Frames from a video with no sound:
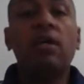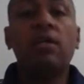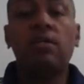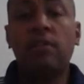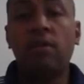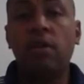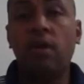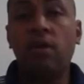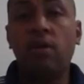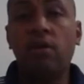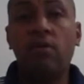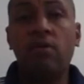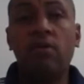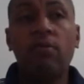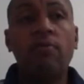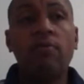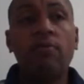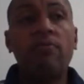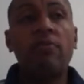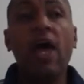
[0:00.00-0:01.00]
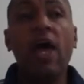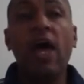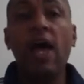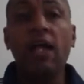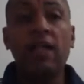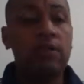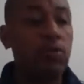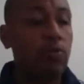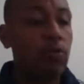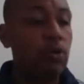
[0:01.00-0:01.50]
so
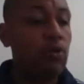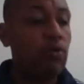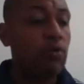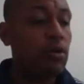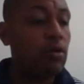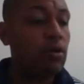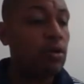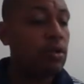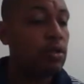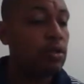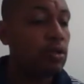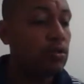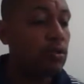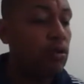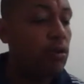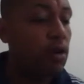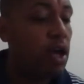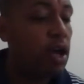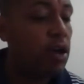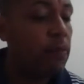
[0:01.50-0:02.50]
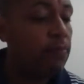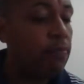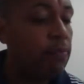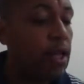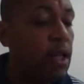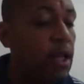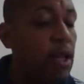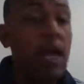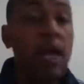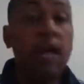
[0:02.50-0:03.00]
that's what we're going to do. All right.
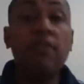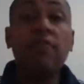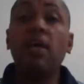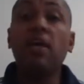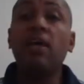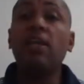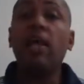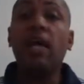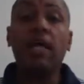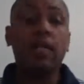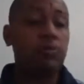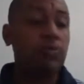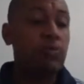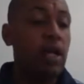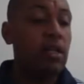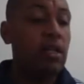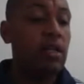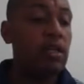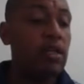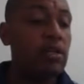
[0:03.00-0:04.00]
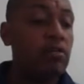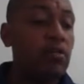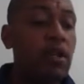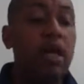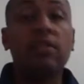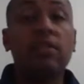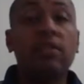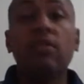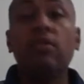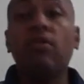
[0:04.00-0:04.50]
And then last but not least, we'd
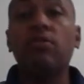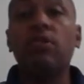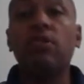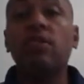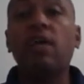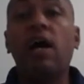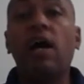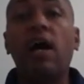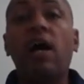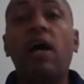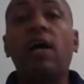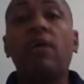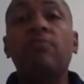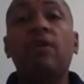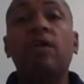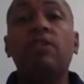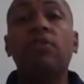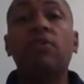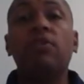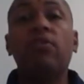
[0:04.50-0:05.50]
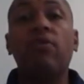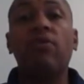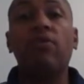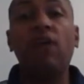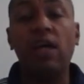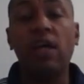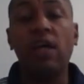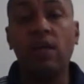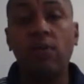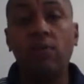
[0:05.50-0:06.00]
like to know the time that you're
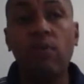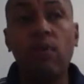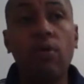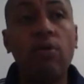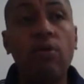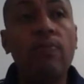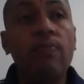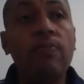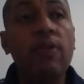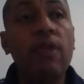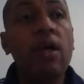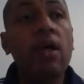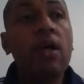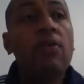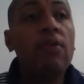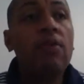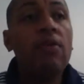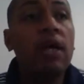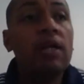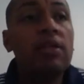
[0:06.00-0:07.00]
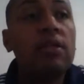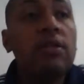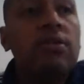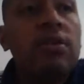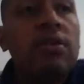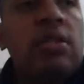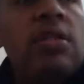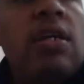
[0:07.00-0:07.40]
available. We'd like to know the